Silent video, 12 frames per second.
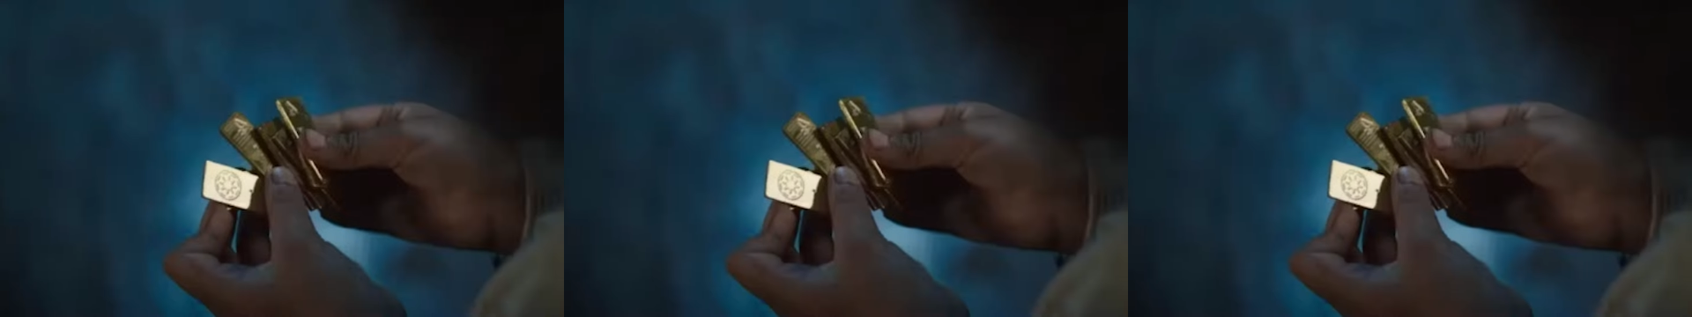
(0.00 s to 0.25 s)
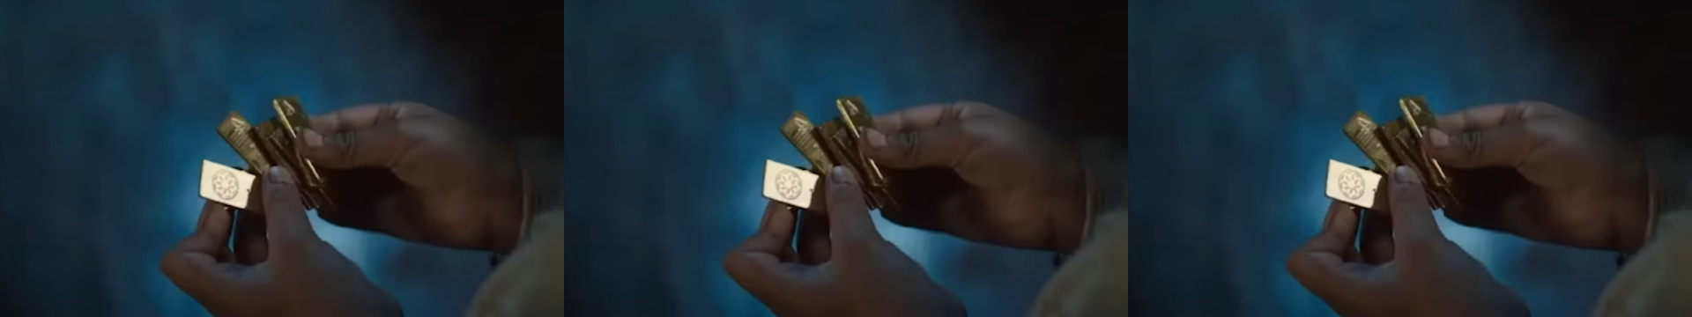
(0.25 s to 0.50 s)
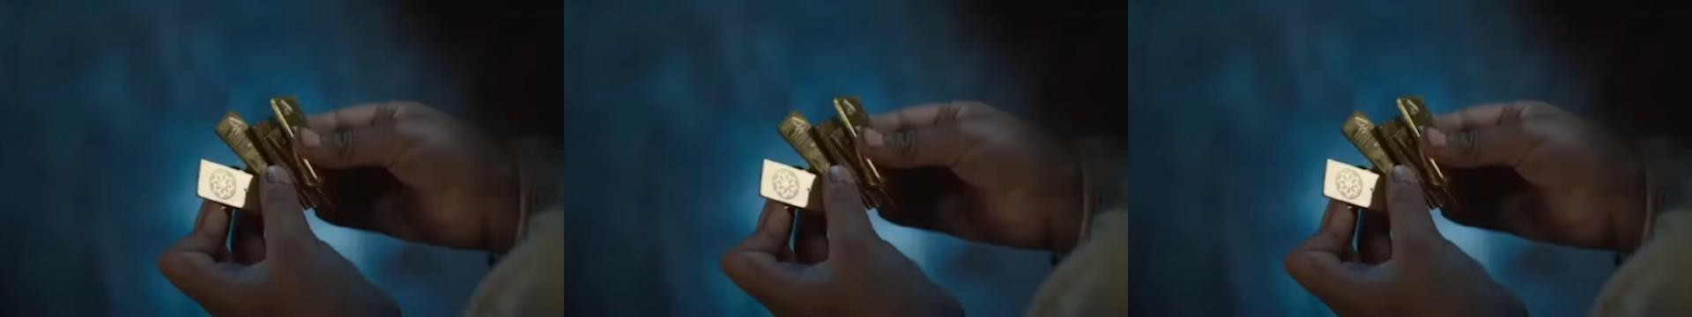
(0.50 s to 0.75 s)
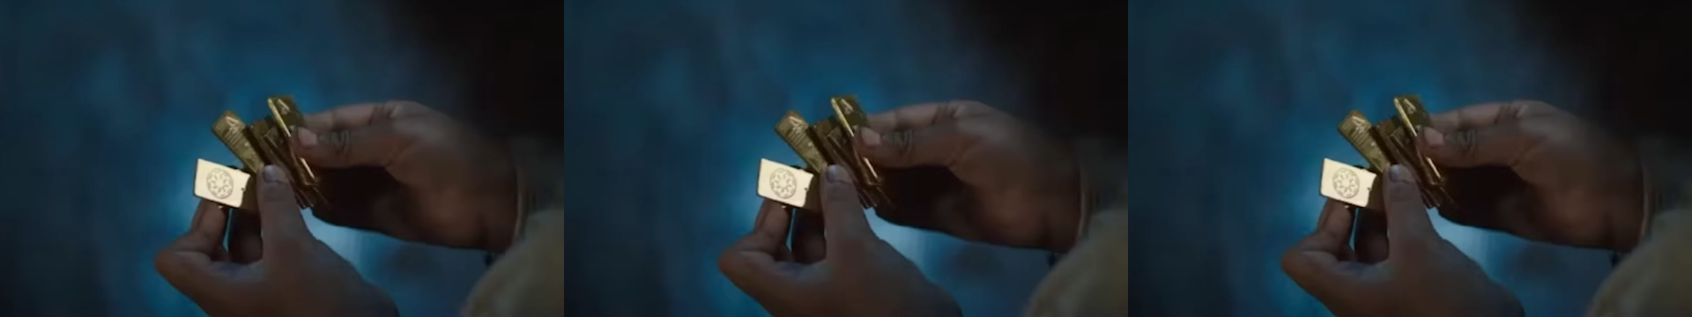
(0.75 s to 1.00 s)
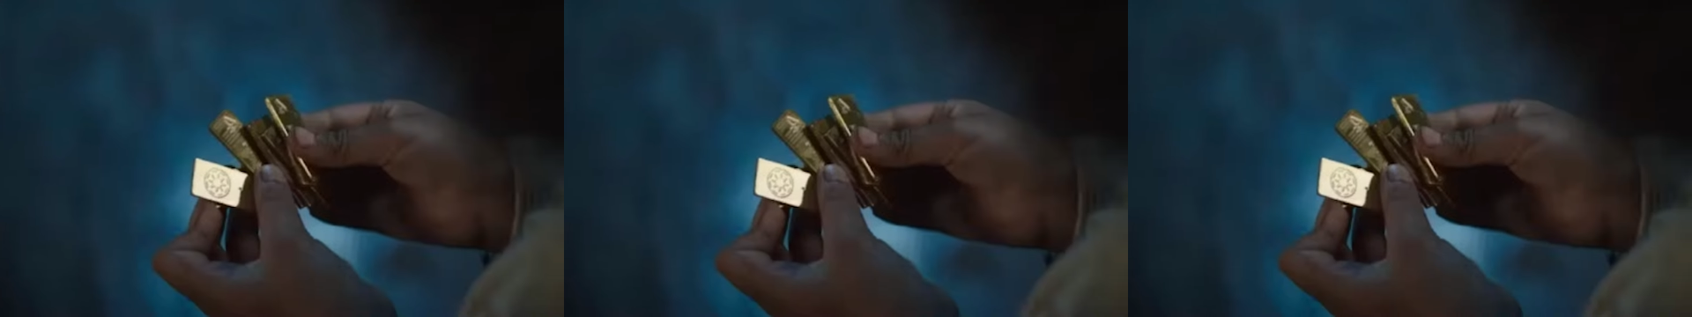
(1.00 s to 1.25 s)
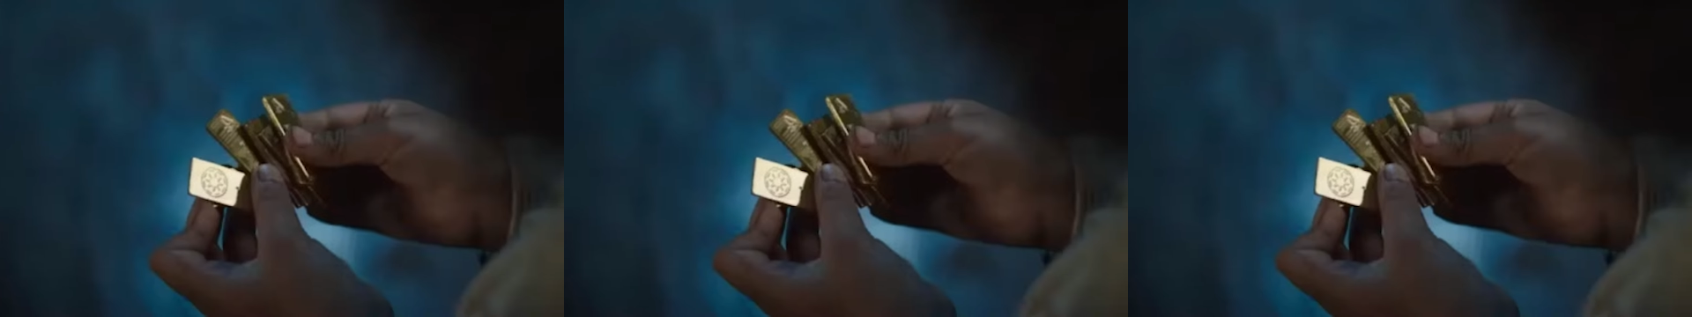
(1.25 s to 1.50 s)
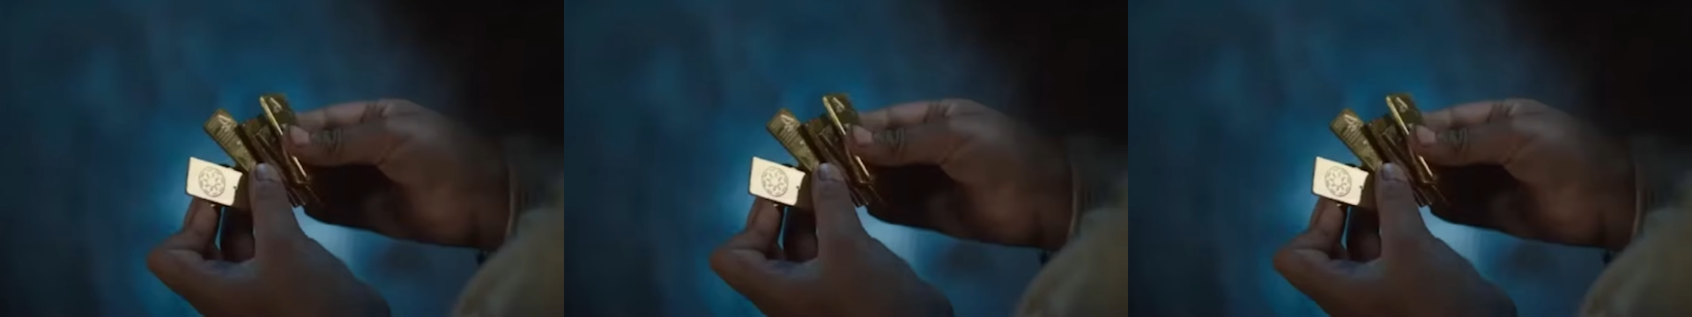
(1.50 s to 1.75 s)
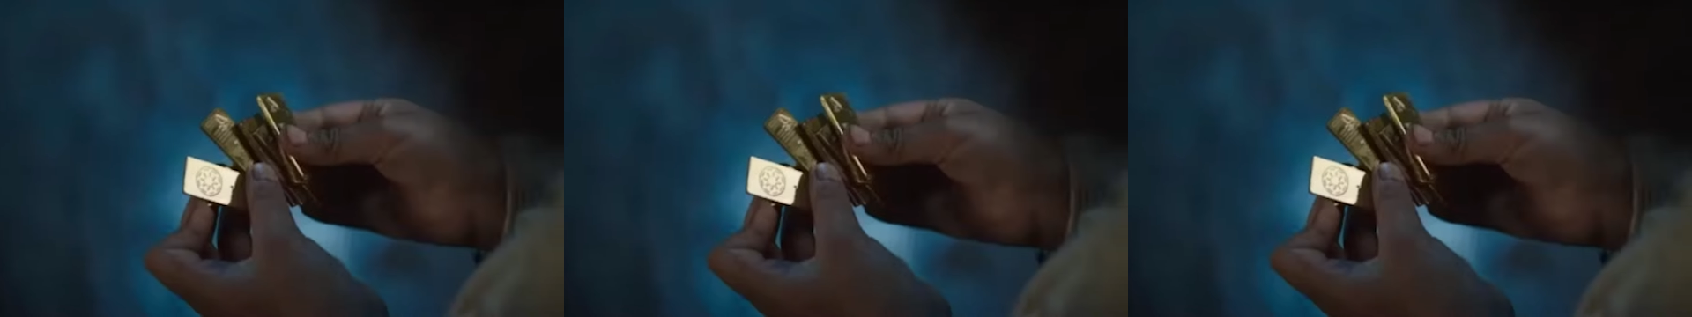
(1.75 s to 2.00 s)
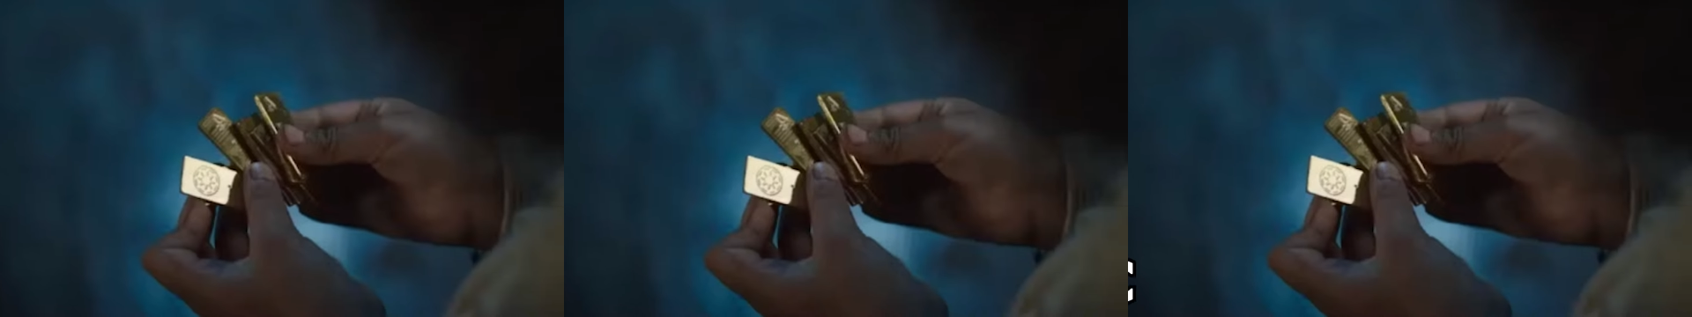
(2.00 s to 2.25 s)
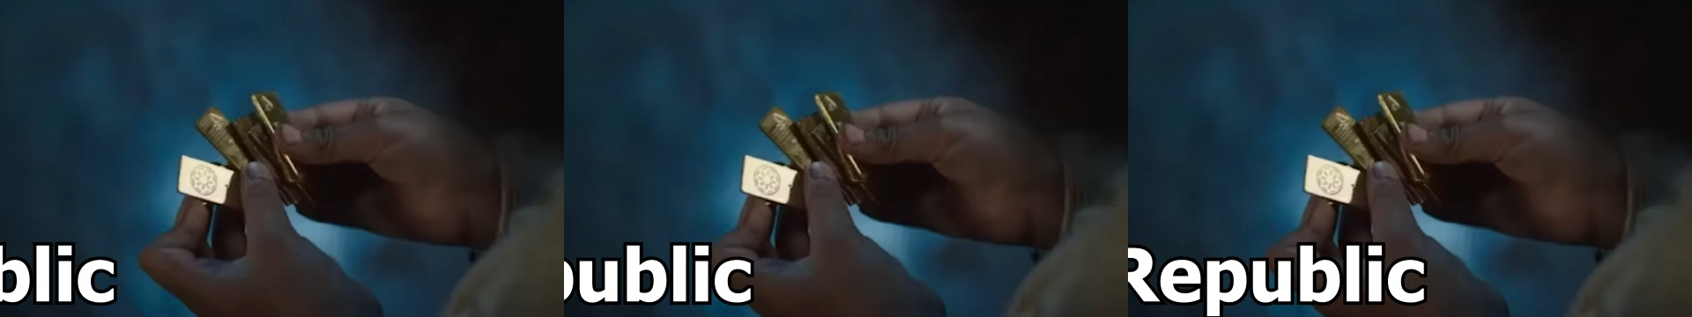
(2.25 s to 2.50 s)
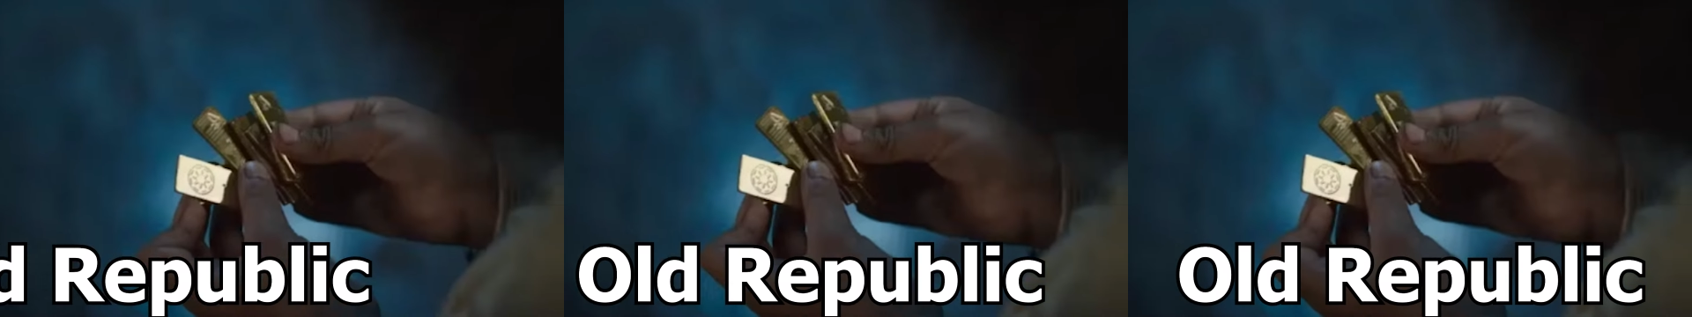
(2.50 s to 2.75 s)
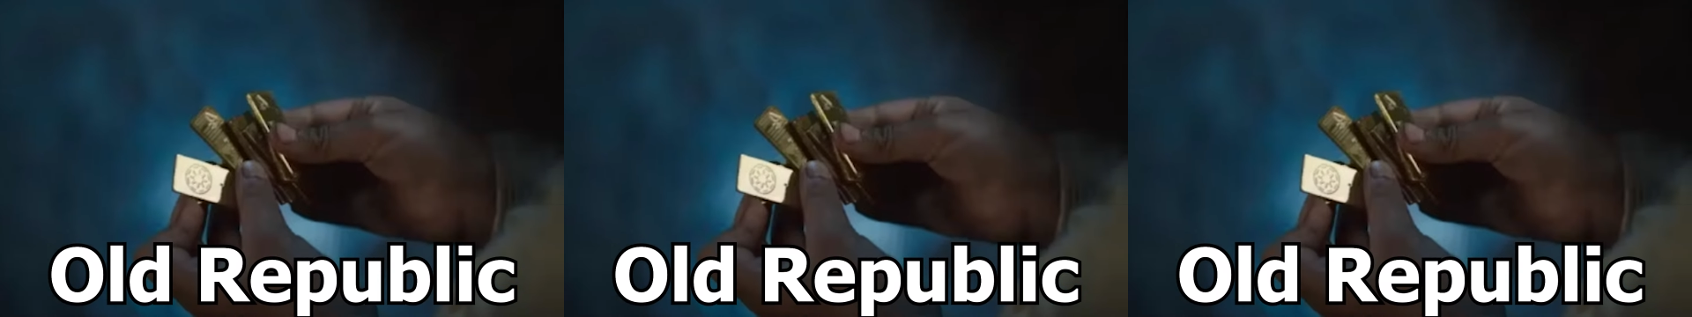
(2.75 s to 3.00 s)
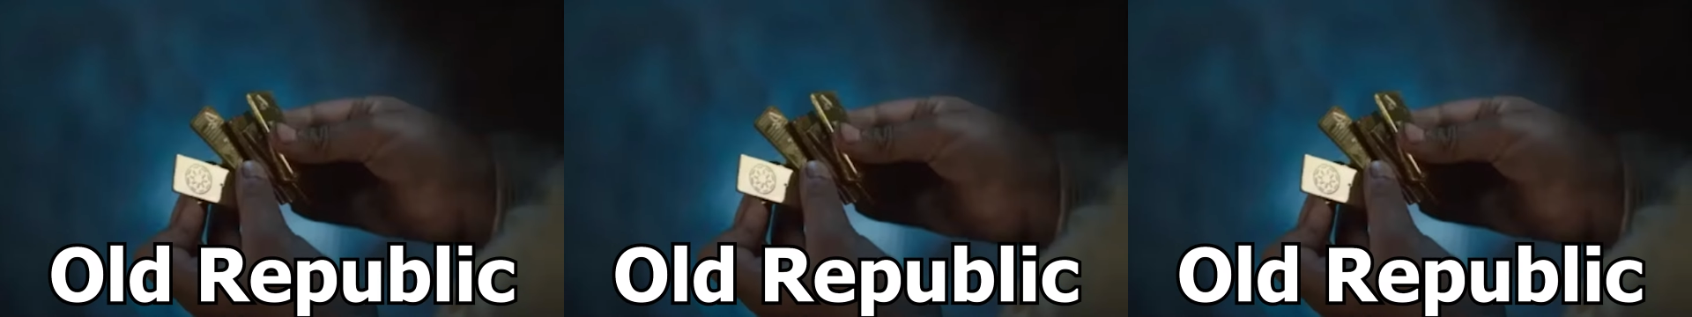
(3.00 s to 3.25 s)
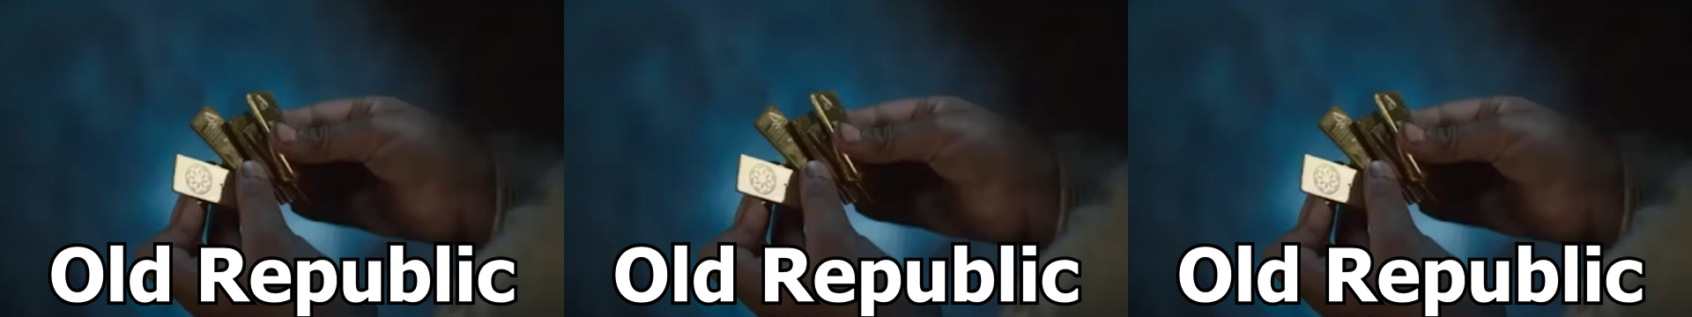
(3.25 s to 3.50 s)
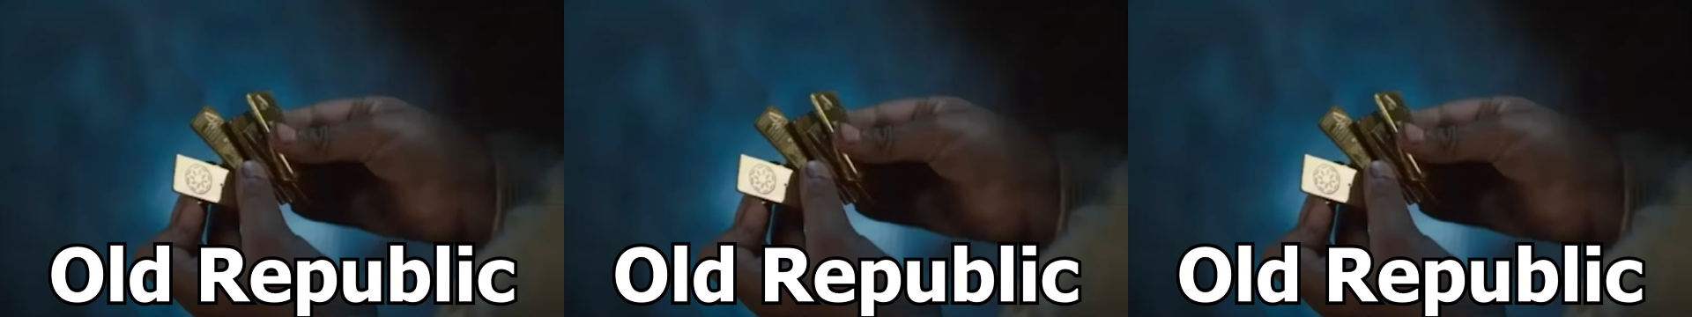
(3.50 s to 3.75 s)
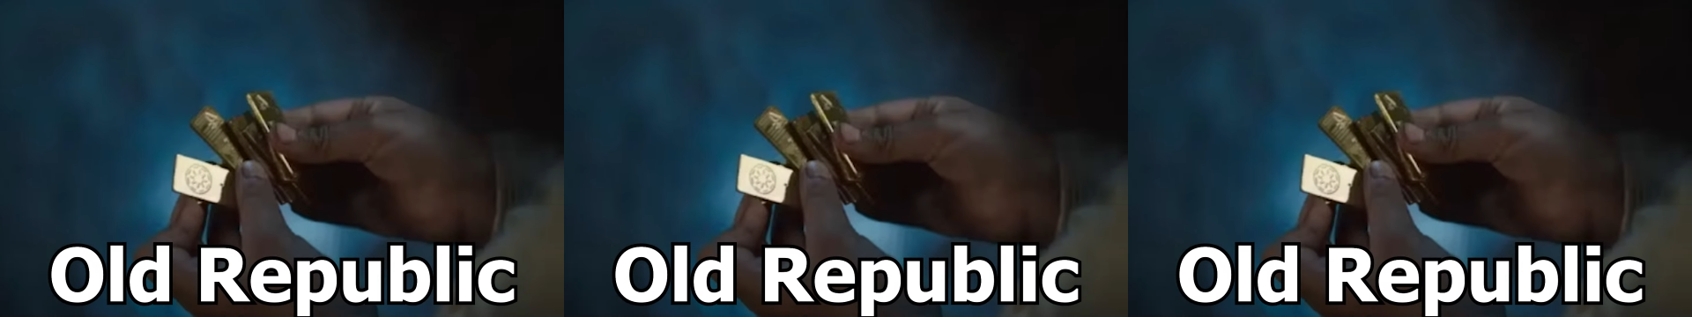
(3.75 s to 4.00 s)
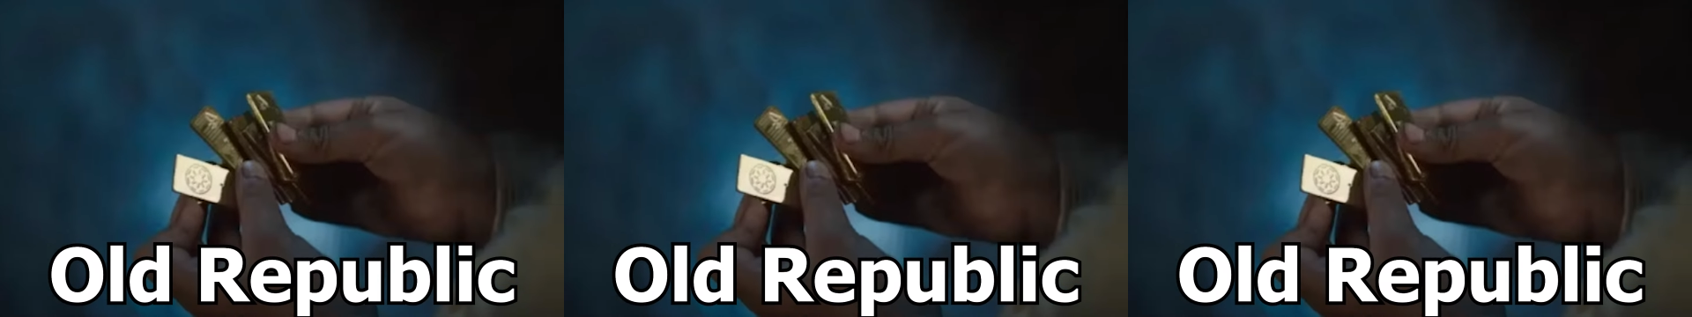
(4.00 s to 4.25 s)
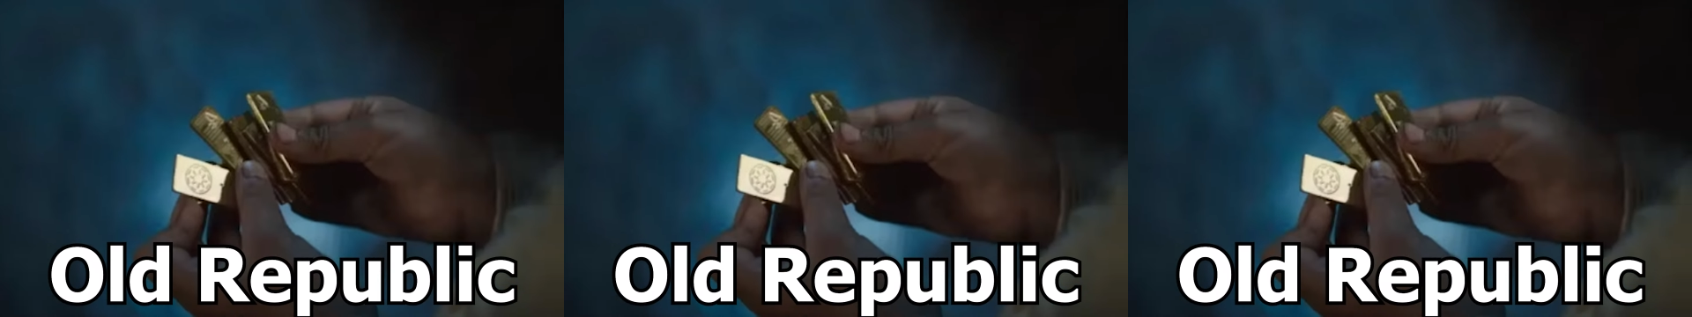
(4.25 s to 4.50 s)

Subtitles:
Nobody's mouth can be seen.